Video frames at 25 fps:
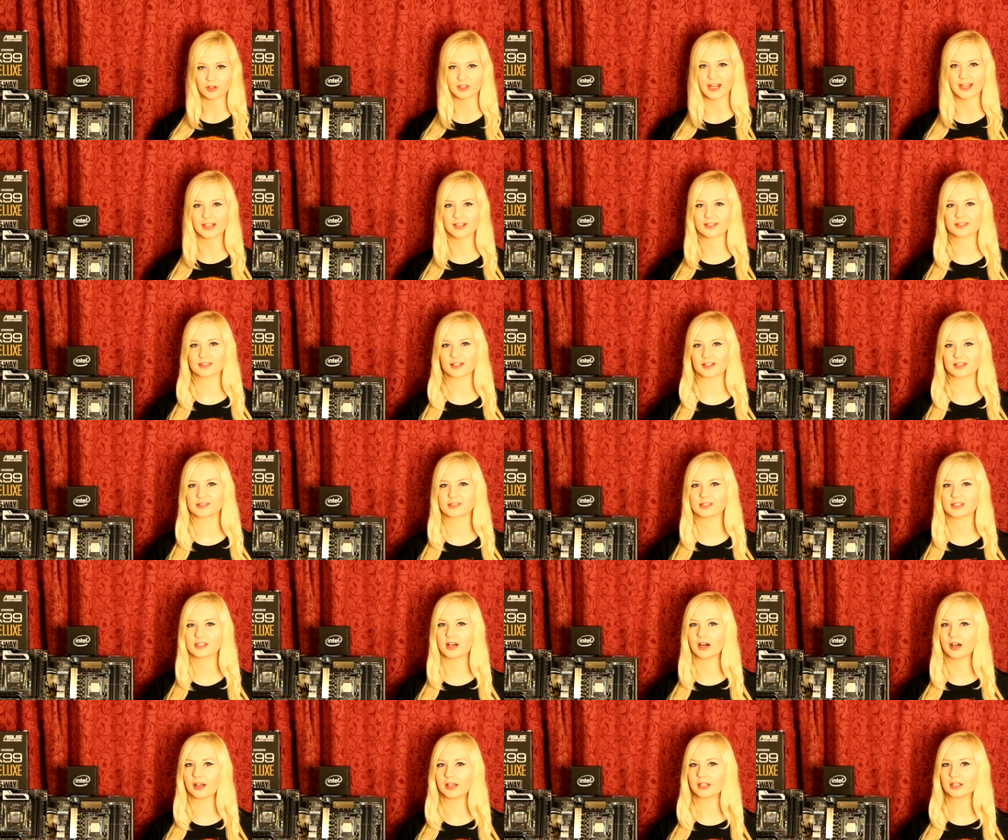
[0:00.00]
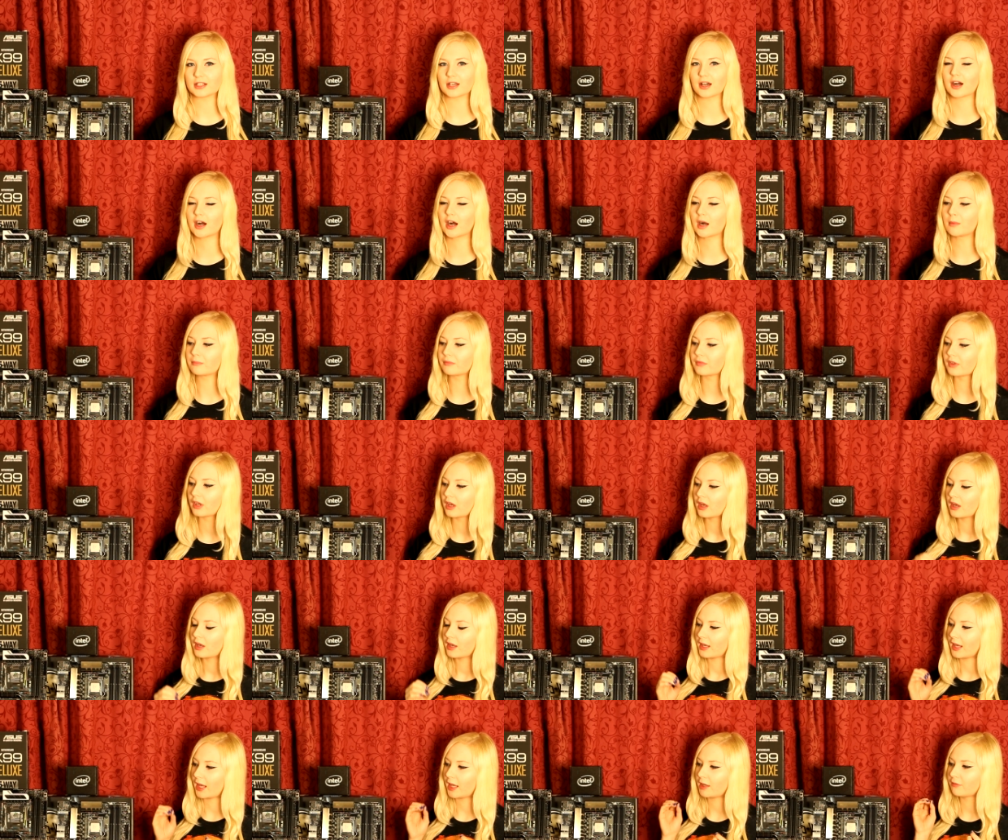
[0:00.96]
on X ninety-nine. Um,
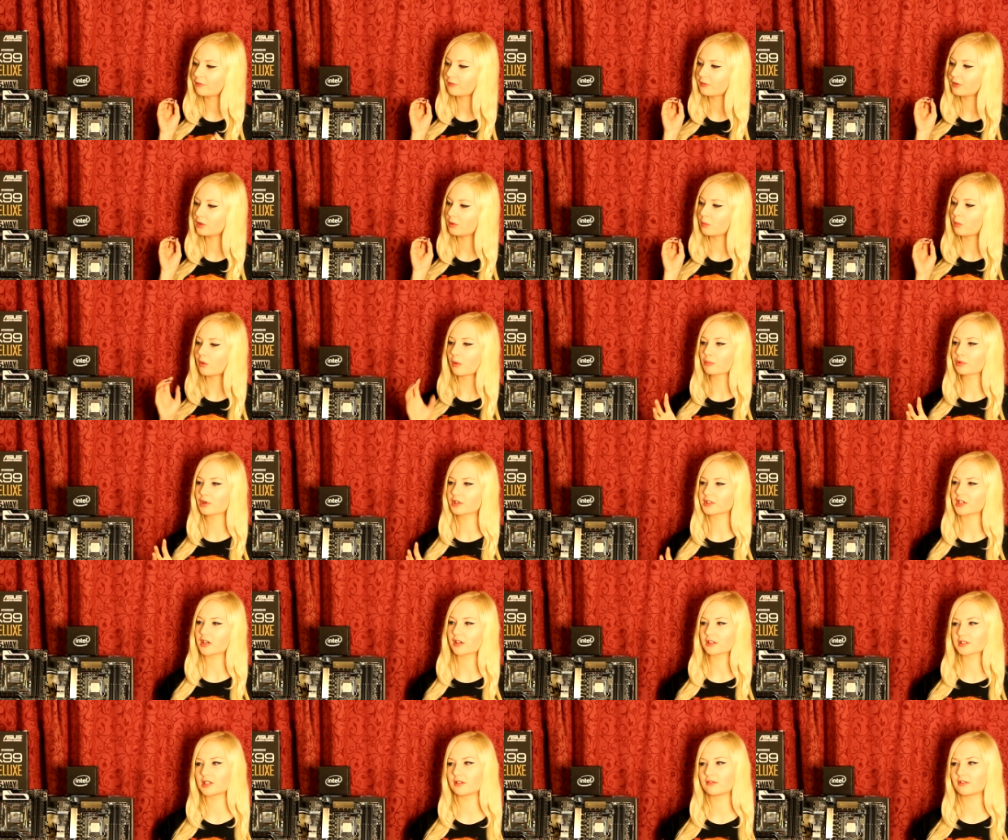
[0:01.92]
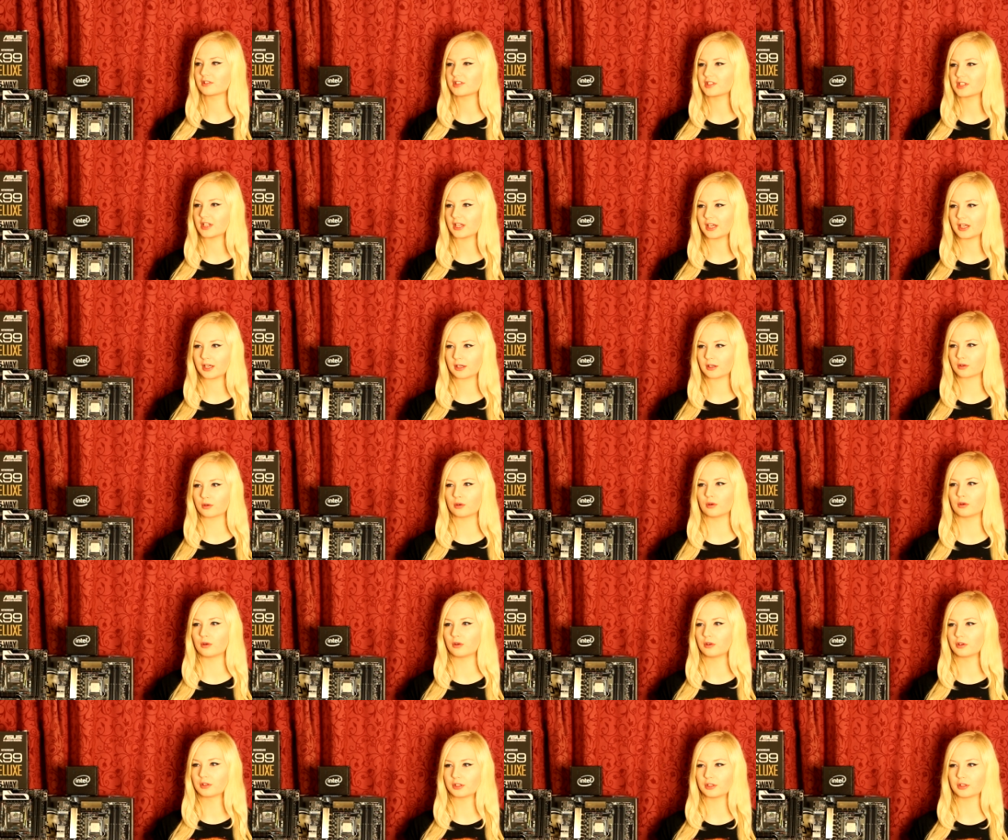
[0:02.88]
if you want productivity
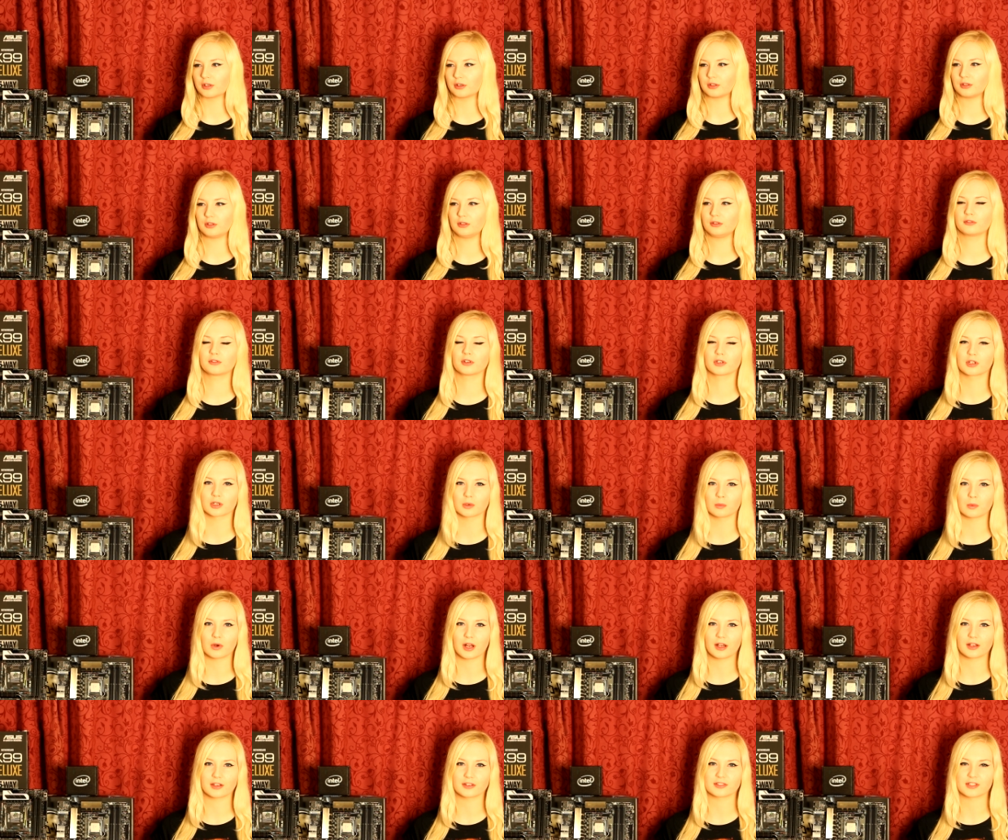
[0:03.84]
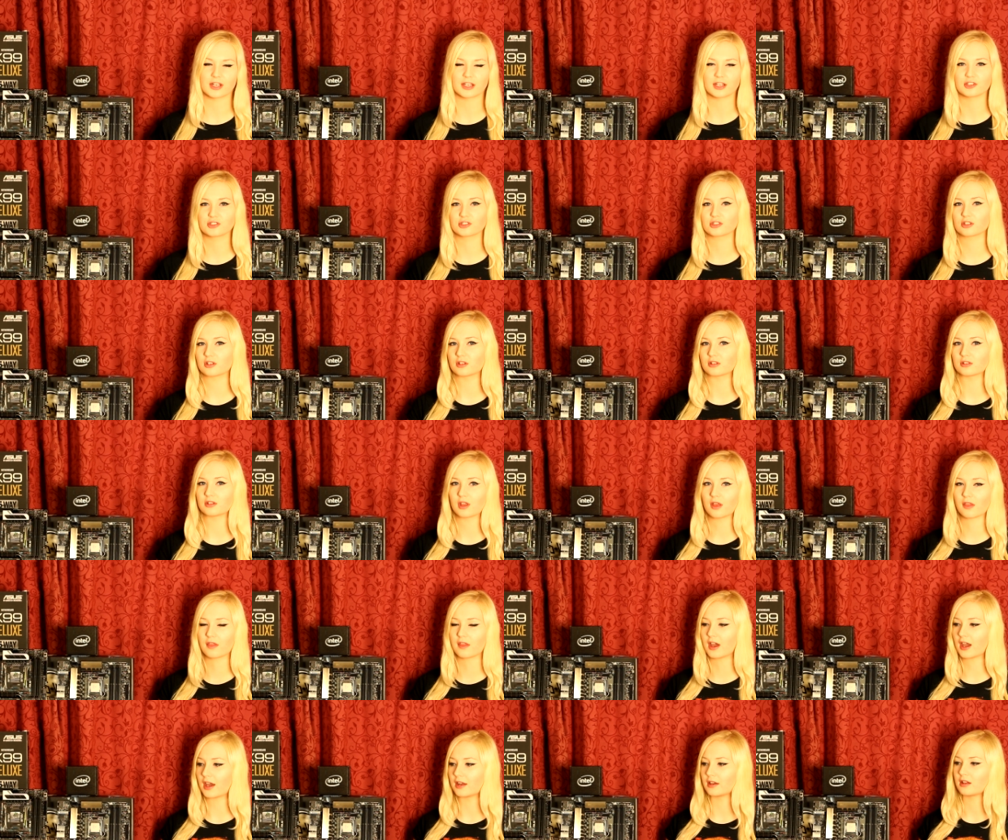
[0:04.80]
or, you know, you've got like a workstation,
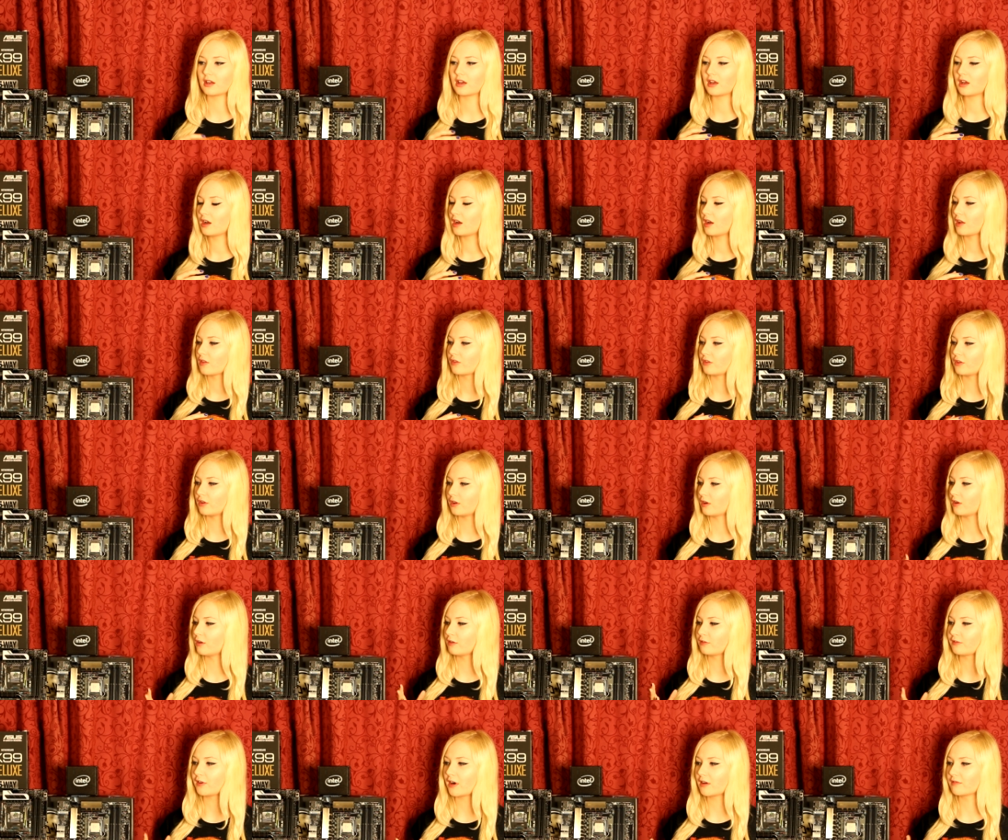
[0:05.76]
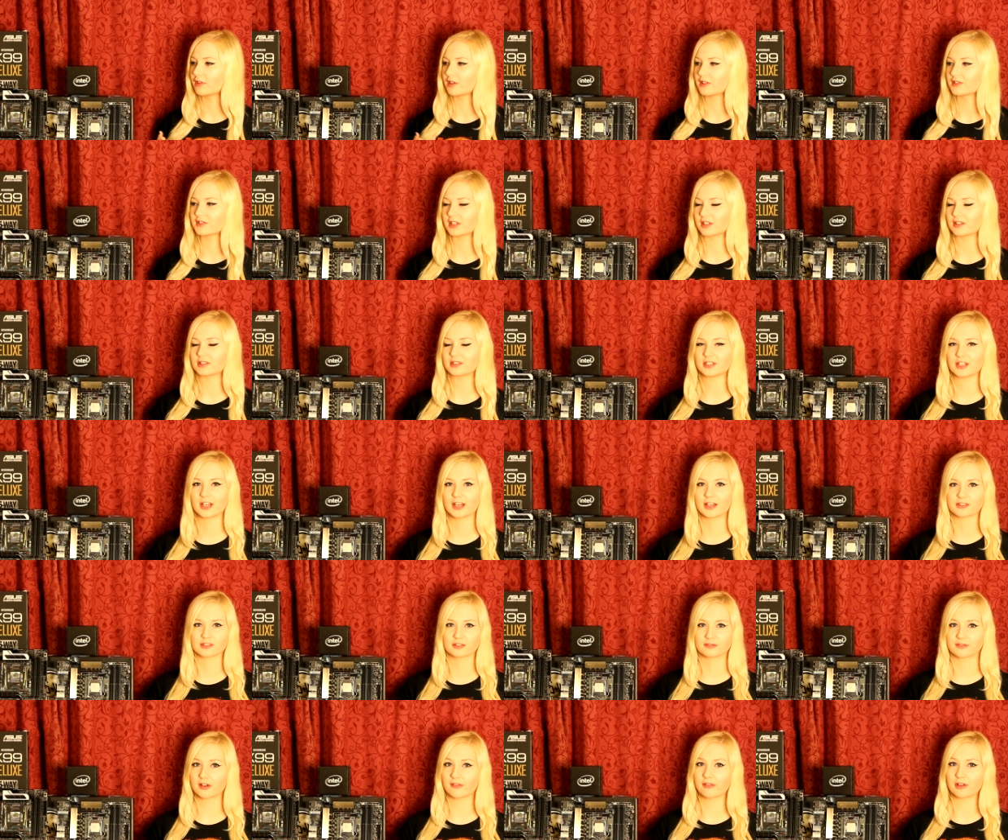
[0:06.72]
then the fifty-nine sixty
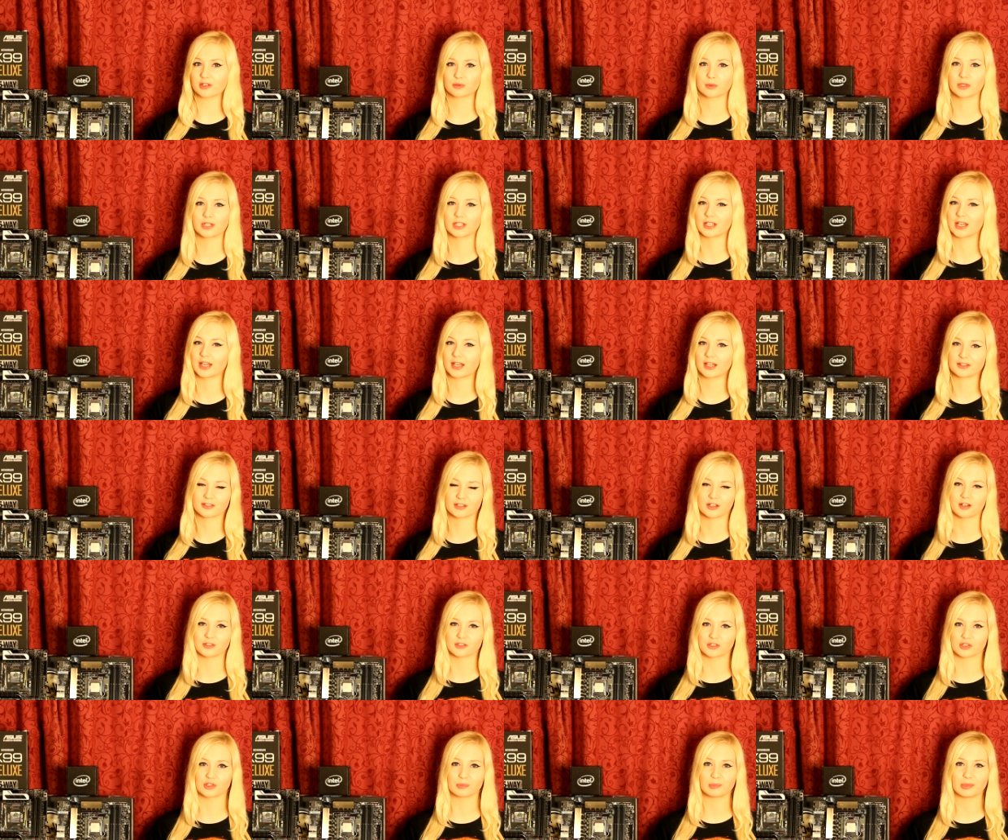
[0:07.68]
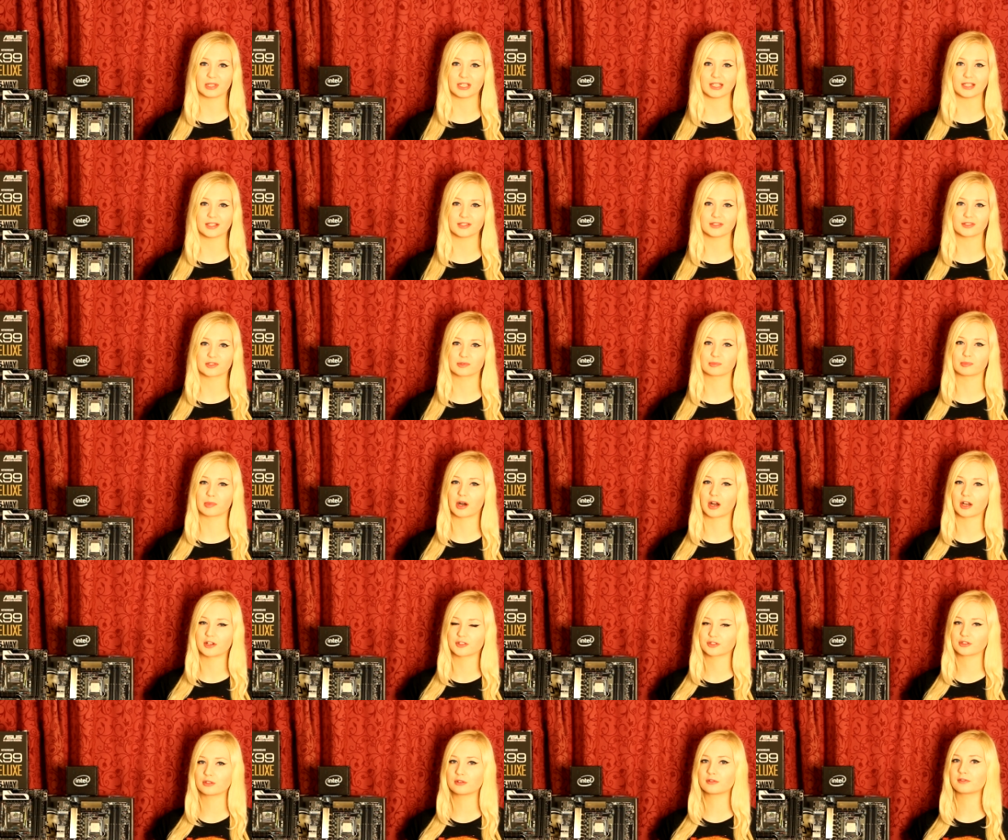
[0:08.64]
X and fifty-eight twenty Ks are just beasts. But
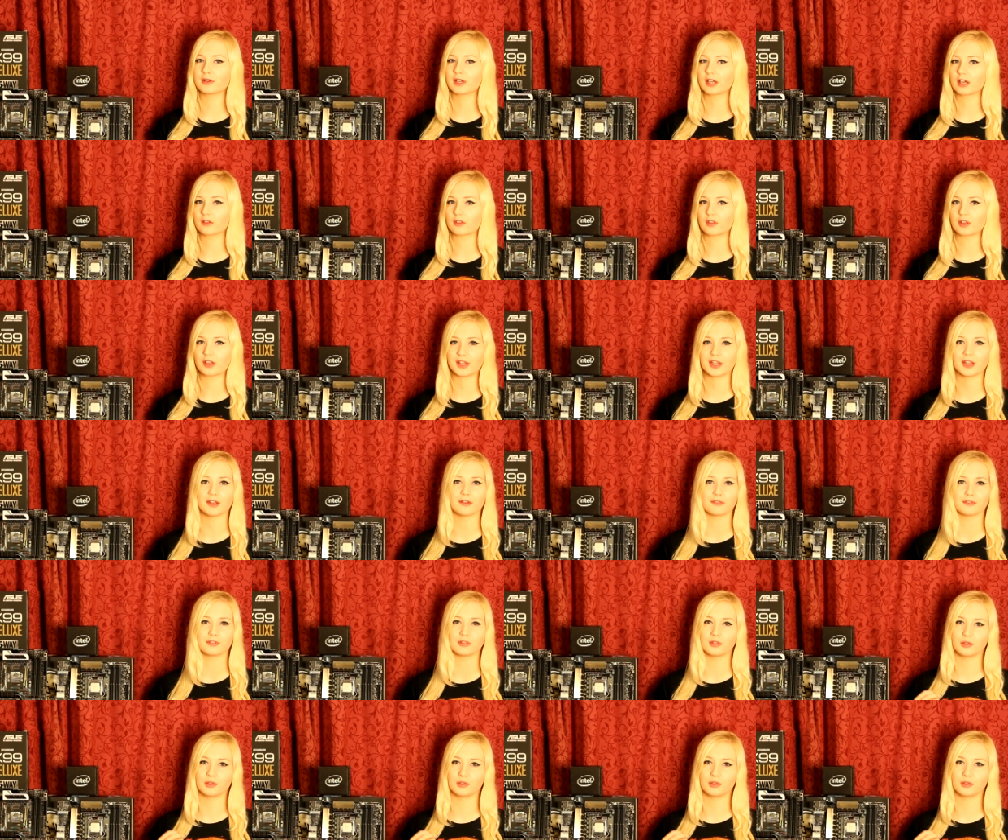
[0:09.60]
I do think that if